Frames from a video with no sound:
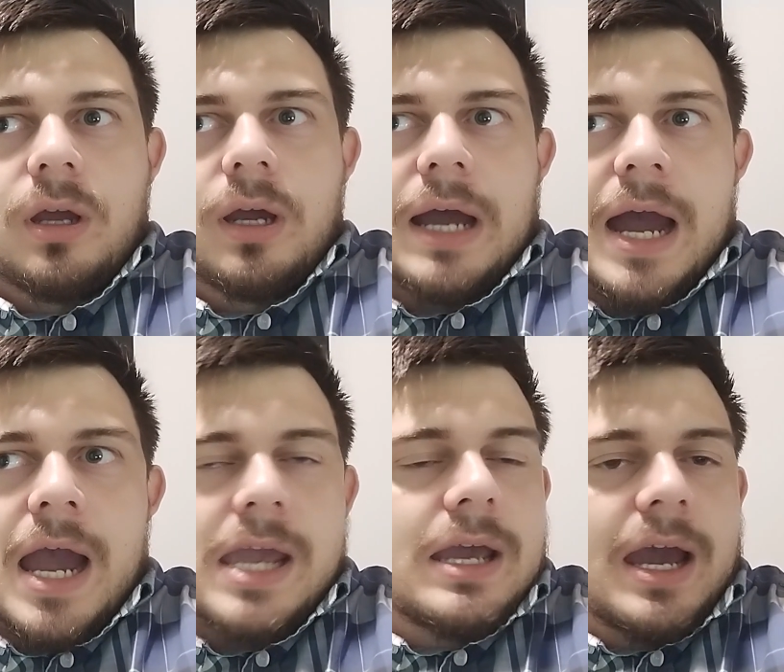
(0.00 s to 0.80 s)

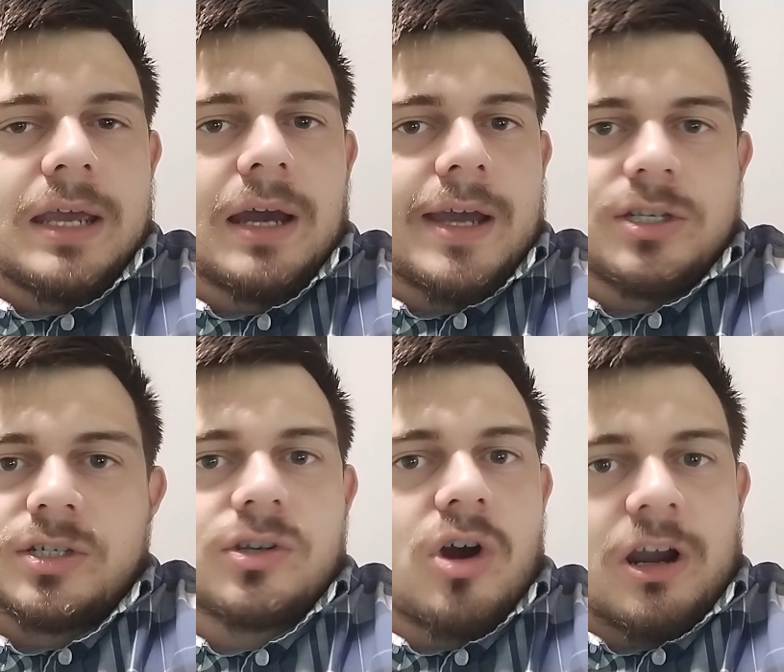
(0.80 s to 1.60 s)
I just
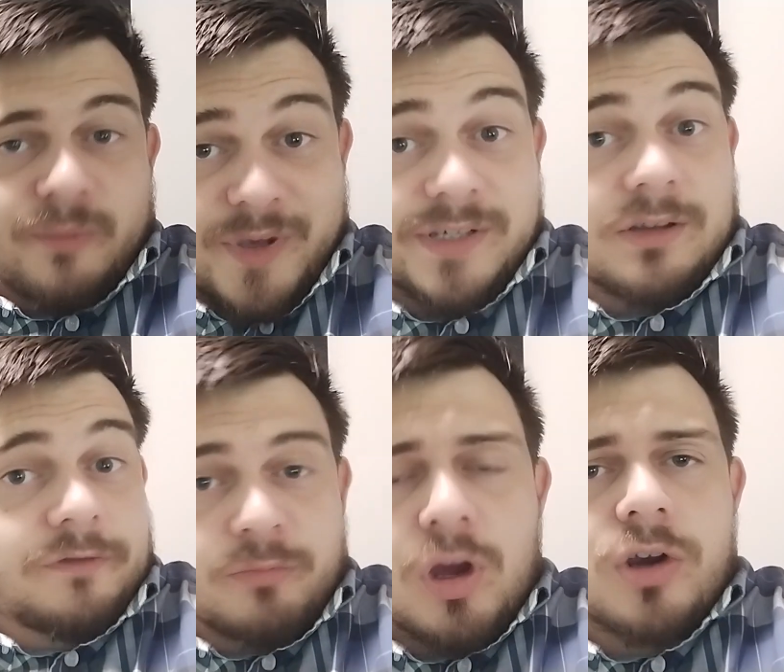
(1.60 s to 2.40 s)
can't help myself. I'll
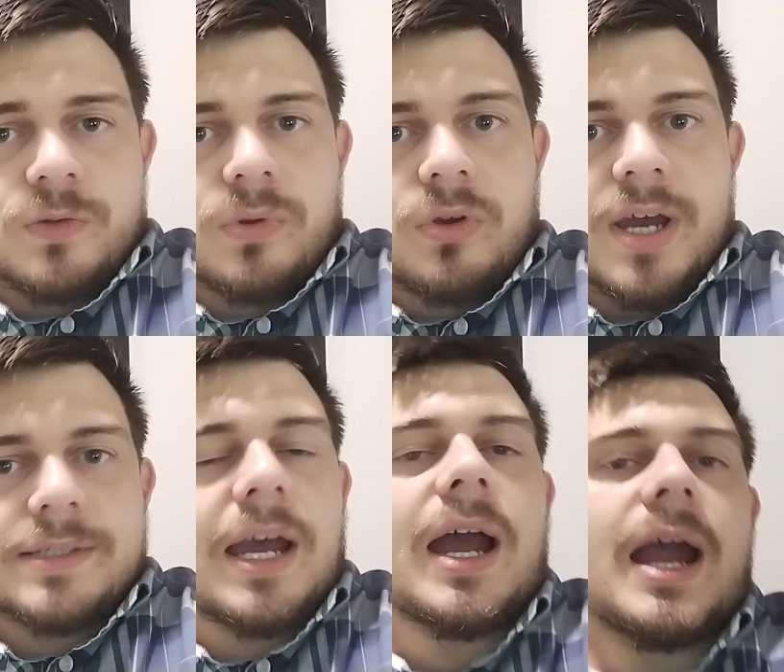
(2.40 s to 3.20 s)
be honest with you guys.
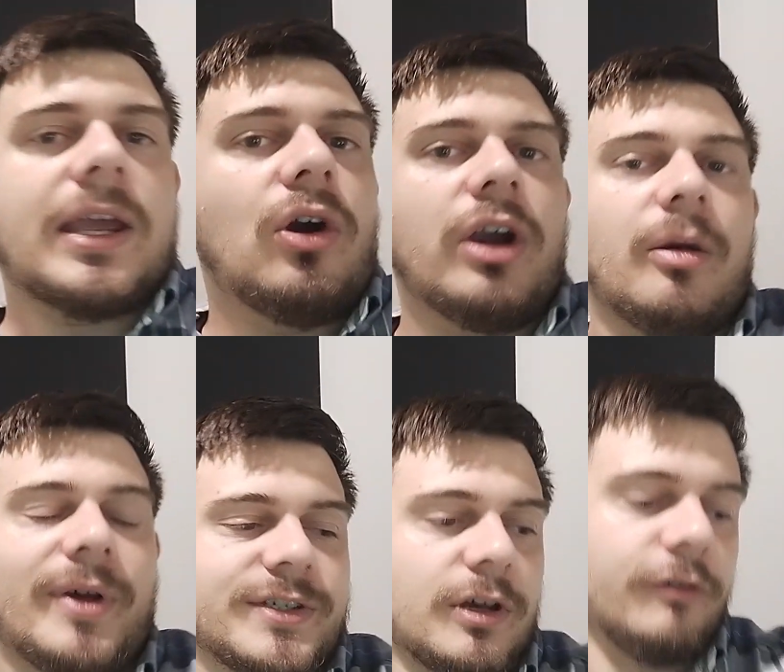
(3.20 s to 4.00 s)
I can't help
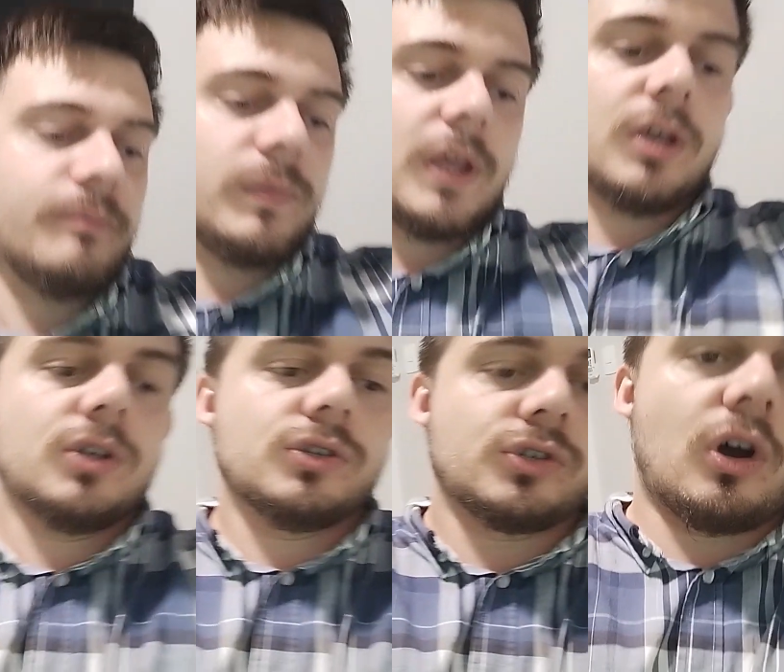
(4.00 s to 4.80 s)
myself.
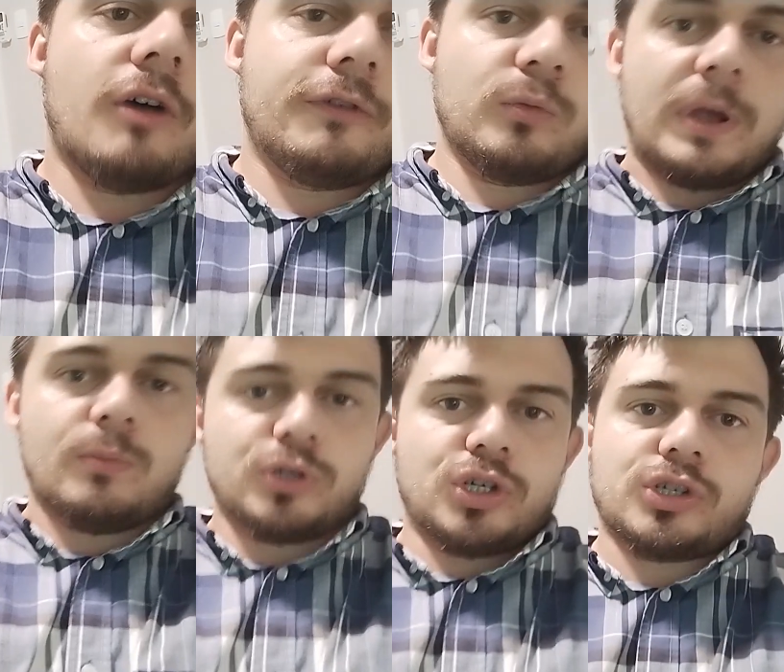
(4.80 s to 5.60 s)
So often we would
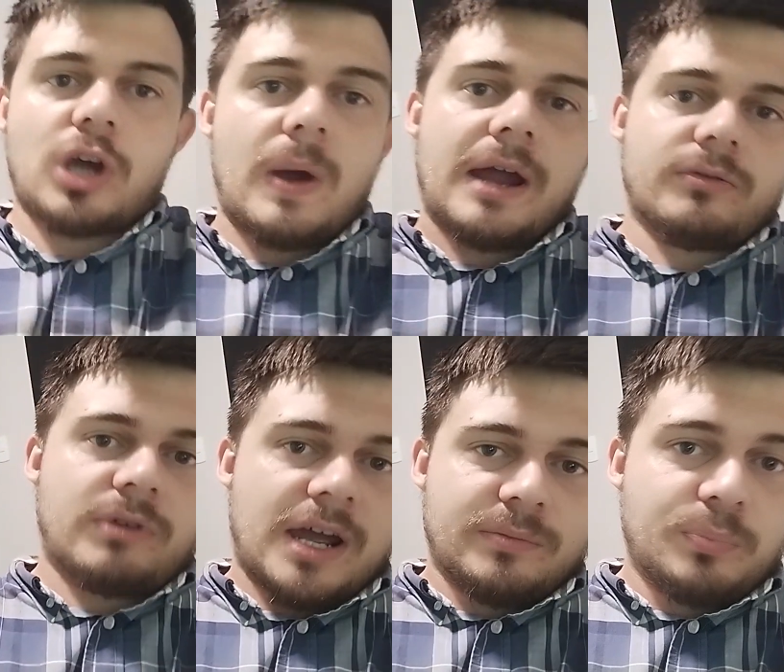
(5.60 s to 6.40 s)
just go out
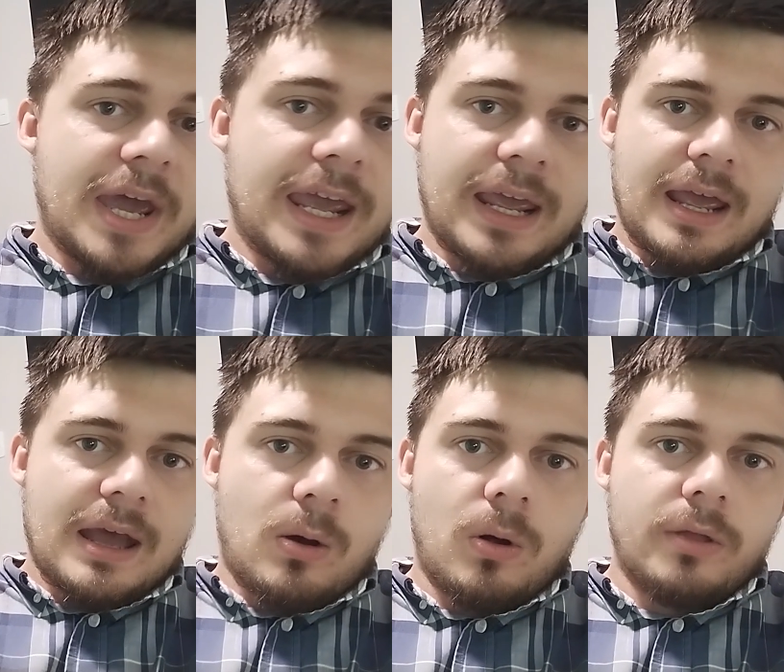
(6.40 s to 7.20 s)
and pay
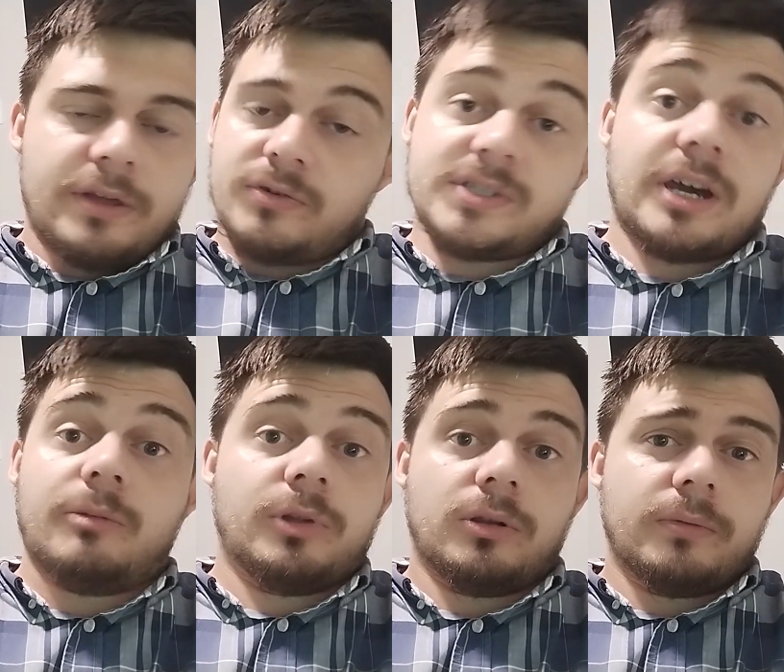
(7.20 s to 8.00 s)
their entire
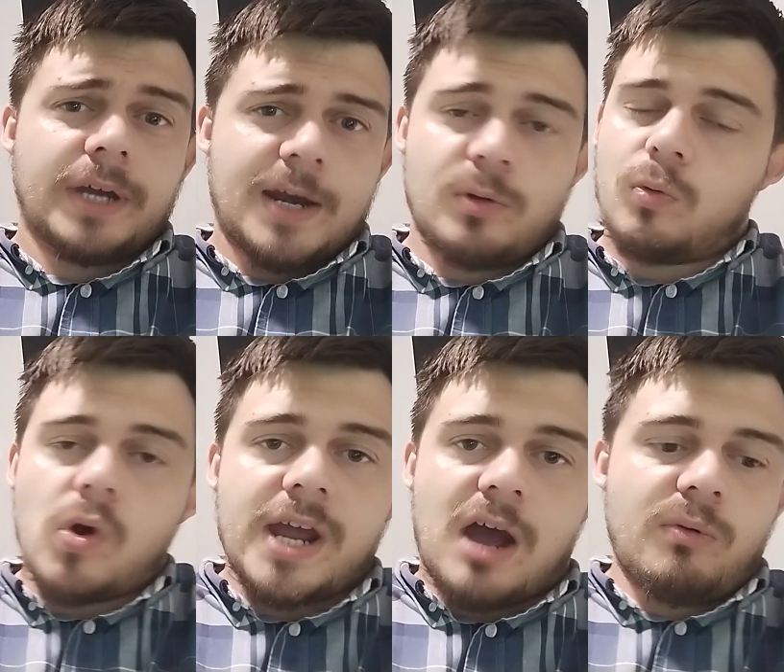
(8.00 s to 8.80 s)
bill, and we'll walk
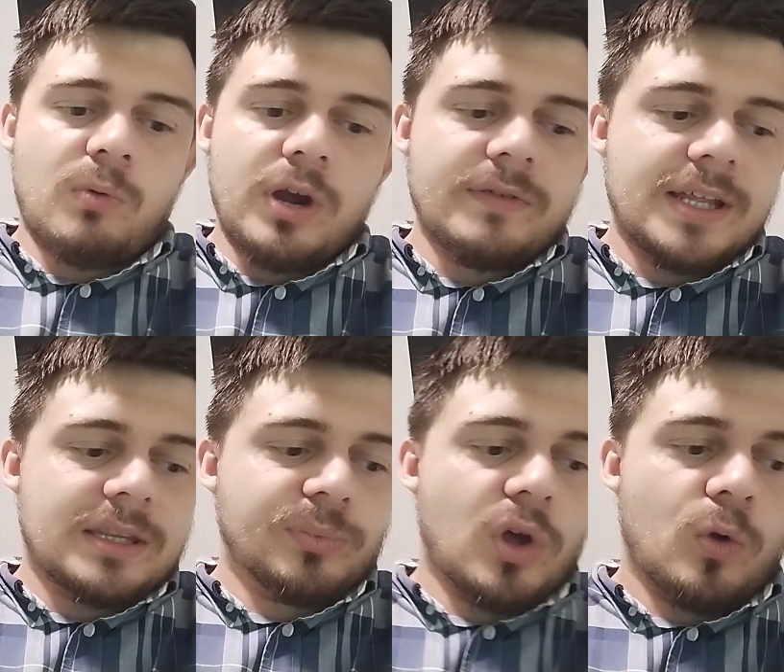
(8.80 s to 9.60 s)
out. We won't even let them
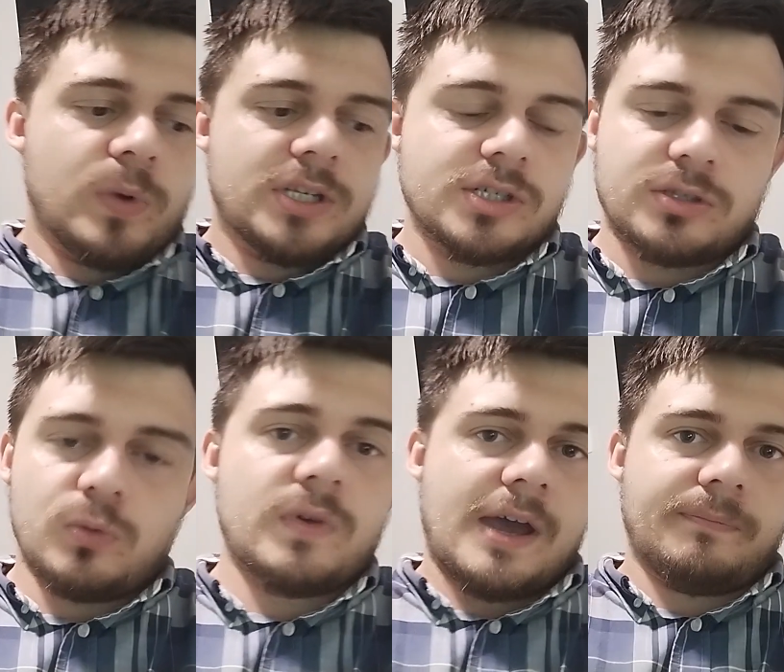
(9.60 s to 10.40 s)
know. We just do
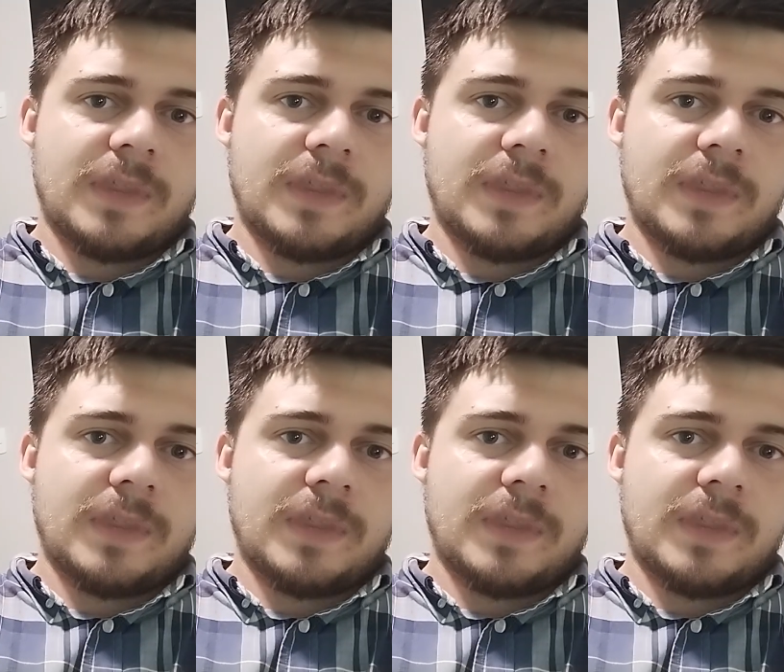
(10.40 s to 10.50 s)
that.